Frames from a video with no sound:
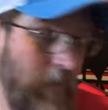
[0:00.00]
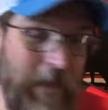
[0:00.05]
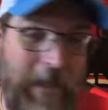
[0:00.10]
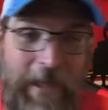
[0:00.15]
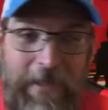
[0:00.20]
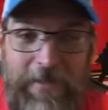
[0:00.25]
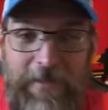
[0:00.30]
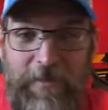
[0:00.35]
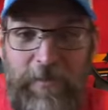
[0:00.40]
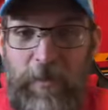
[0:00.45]
we
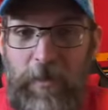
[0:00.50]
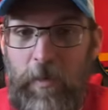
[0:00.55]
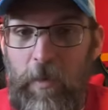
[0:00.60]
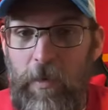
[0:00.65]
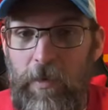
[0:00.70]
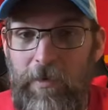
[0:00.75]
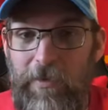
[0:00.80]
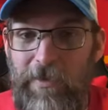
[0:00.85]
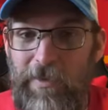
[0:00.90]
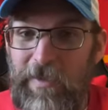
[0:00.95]
got some new
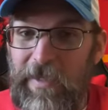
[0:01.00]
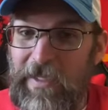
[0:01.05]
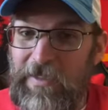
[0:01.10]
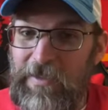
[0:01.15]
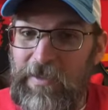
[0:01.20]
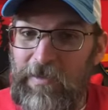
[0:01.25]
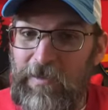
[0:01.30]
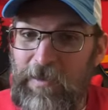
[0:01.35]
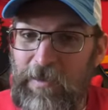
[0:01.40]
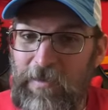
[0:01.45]
orders. We've
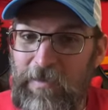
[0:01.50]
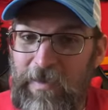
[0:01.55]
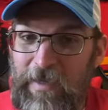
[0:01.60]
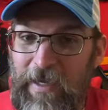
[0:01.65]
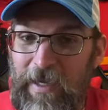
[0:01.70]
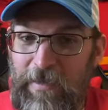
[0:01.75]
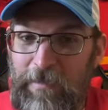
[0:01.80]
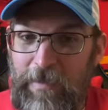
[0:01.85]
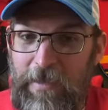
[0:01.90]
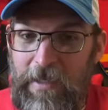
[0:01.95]
got some new
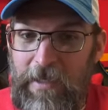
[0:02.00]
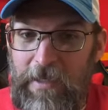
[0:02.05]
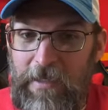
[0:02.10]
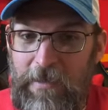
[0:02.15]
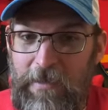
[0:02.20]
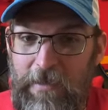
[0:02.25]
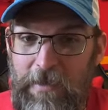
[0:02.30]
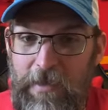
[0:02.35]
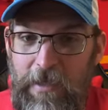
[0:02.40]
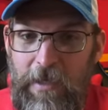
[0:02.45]

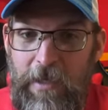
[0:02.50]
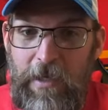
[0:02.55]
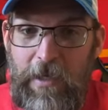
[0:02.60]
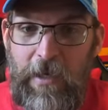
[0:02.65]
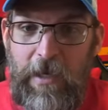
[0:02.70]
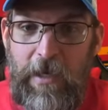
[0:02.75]
VIPs.